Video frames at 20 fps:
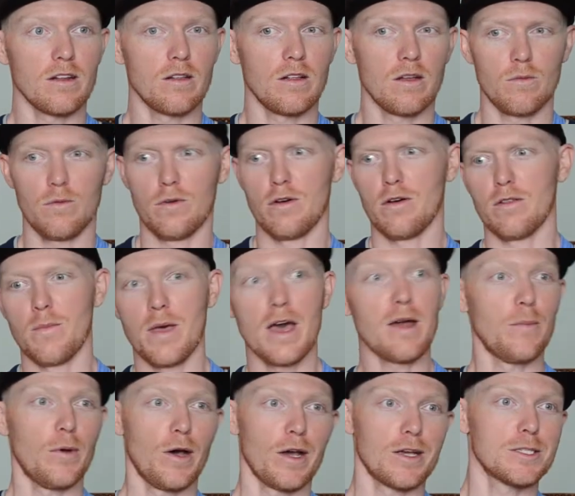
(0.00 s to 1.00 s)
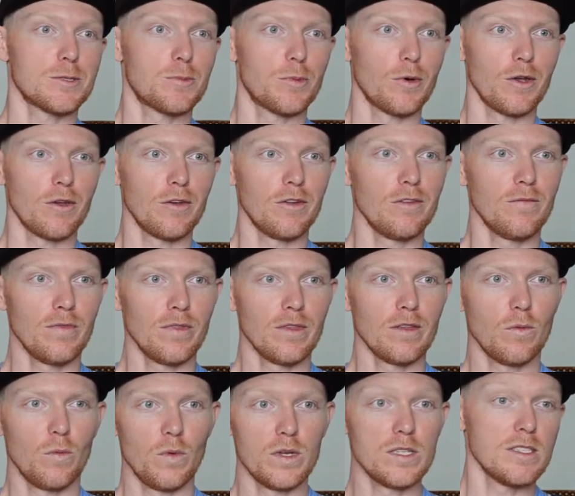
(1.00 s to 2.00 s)
Like, well, the mountain biking's pretty good.
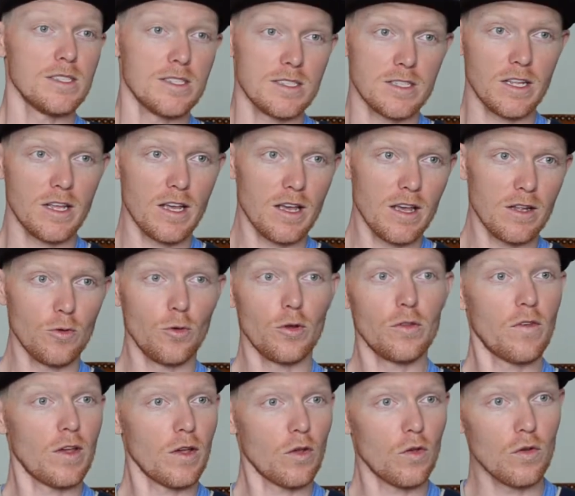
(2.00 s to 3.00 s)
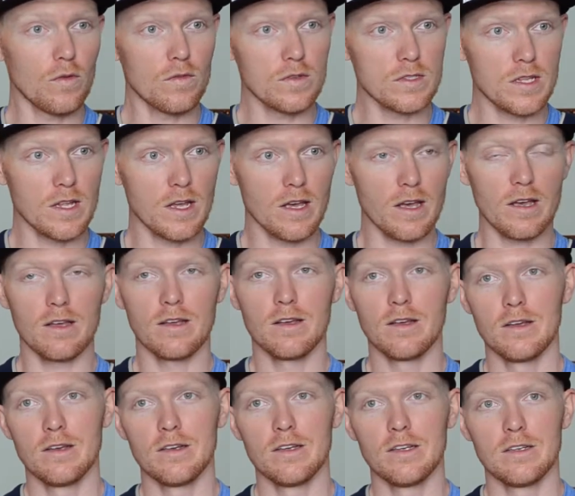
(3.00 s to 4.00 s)
Whistler's there, North Vancouver's there.
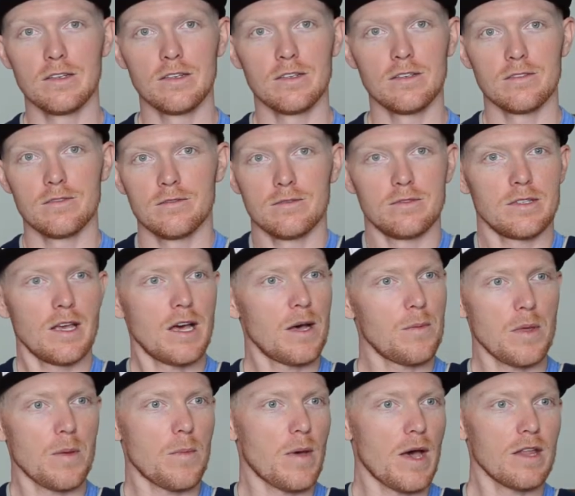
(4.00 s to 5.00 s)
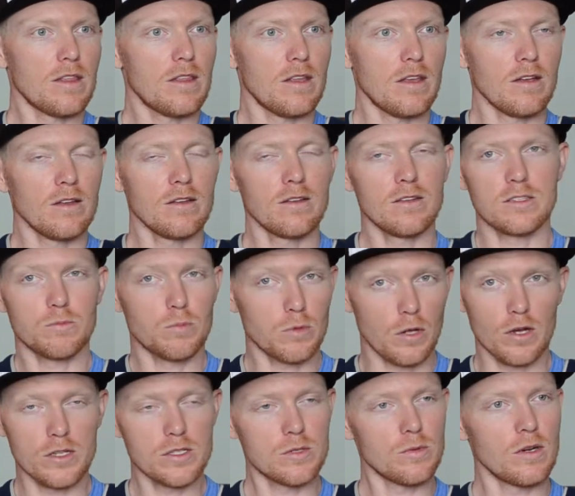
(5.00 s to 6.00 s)
Can't be a bad thing. It's
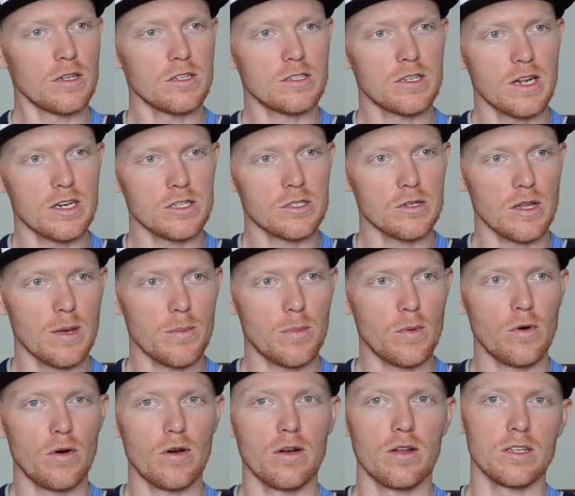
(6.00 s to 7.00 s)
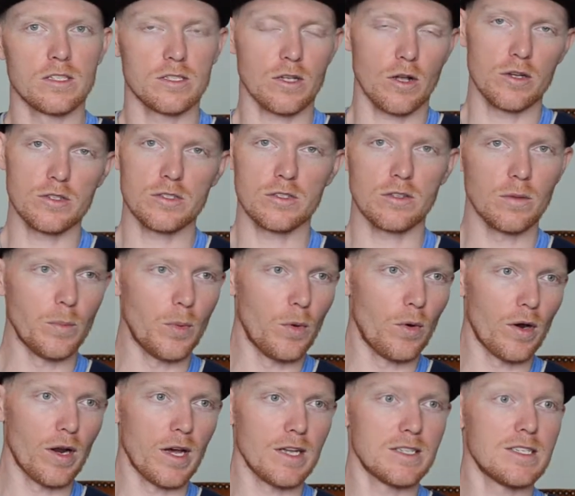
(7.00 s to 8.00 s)
close to an international airport. It's close to the
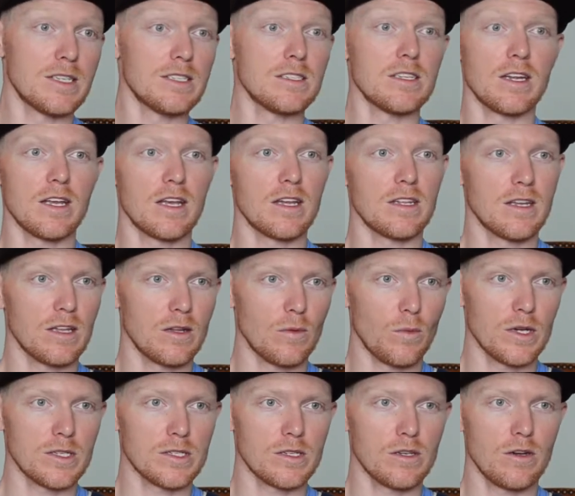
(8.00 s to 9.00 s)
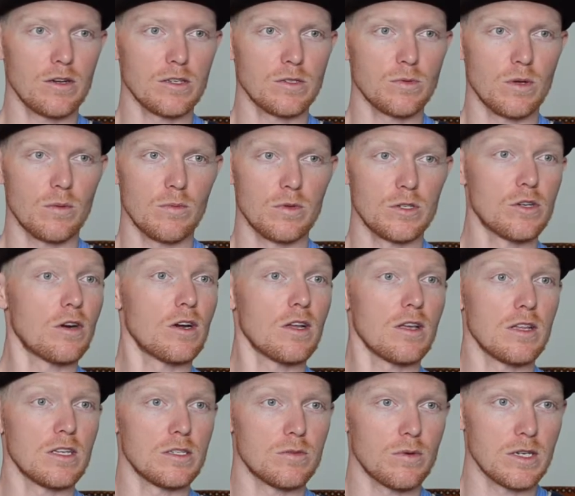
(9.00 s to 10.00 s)
border. It's easy to get down the west coast where majority
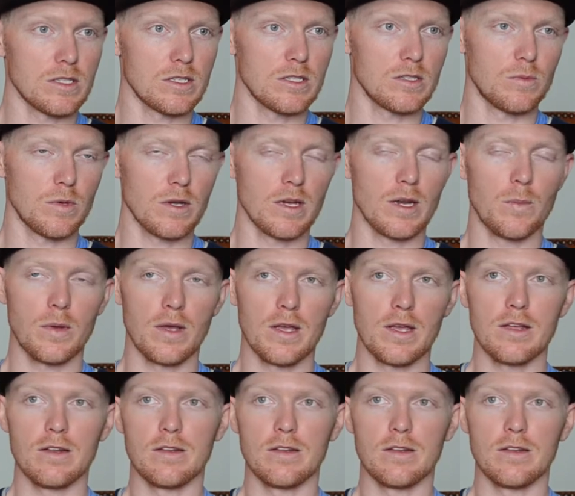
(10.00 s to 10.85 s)
of these races were going to be.